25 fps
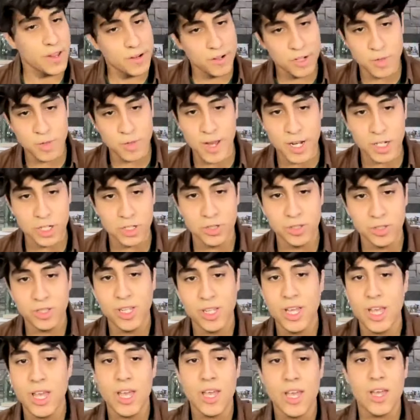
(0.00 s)
you're special,
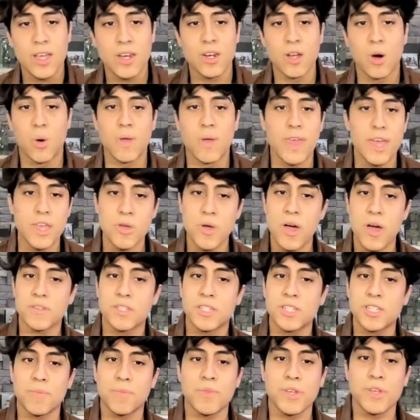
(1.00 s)
knowing that you have
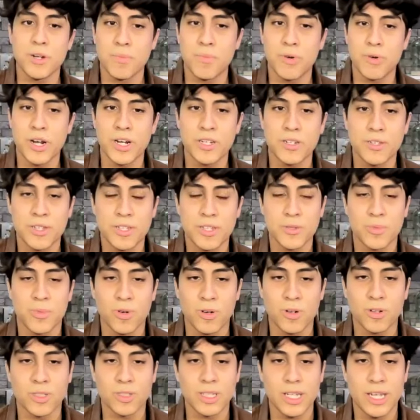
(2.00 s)
something to bring to this world.